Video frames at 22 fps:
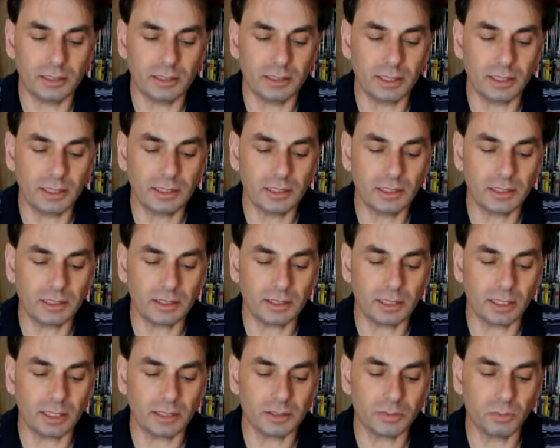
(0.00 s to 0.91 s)
decent
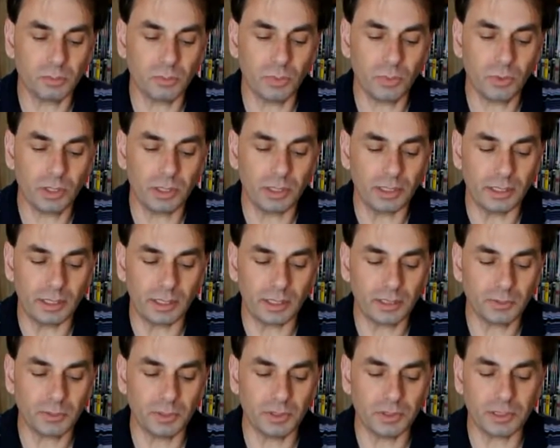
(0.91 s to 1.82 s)
sized booklet,
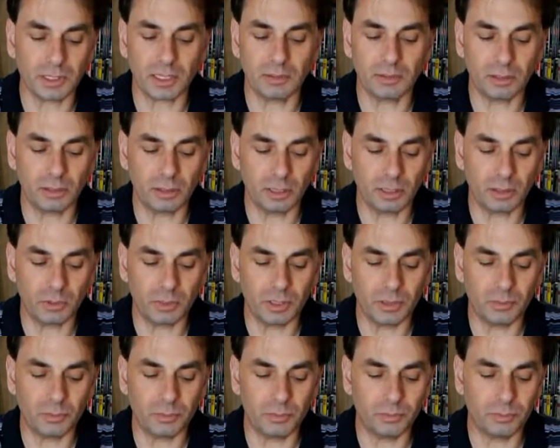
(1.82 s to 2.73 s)
and I suppose it gives you a little
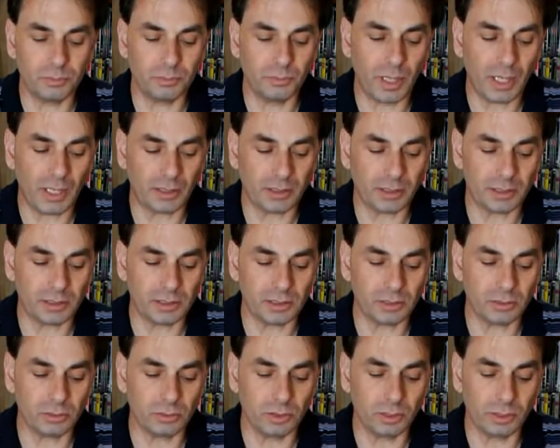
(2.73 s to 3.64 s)
bit of, about the
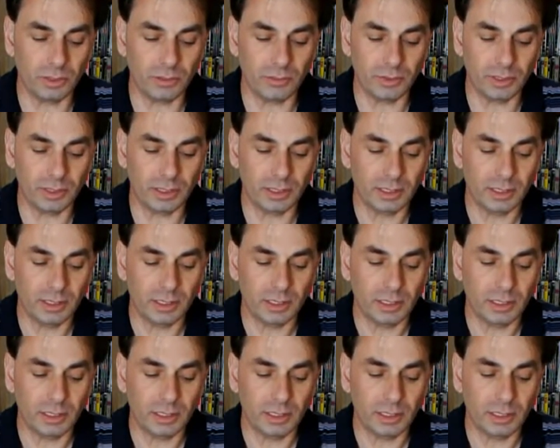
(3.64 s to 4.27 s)
story of it.